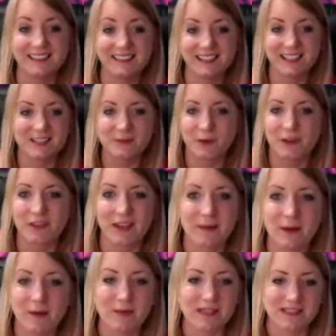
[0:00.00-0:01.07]
that's the one thing
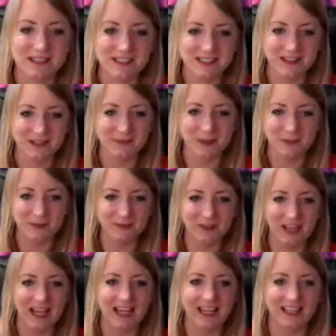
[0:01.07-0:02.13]
about business I think people
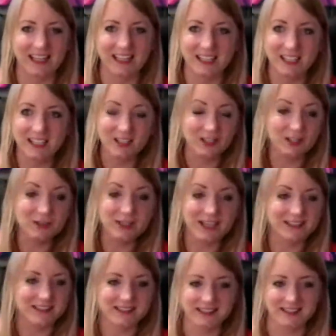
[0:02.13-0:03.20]
forget. Like, you
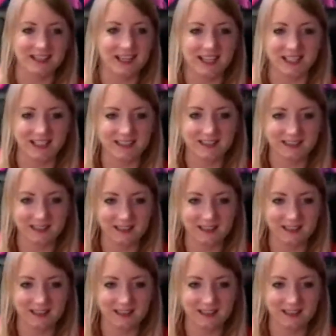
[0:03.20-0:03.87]
get to decide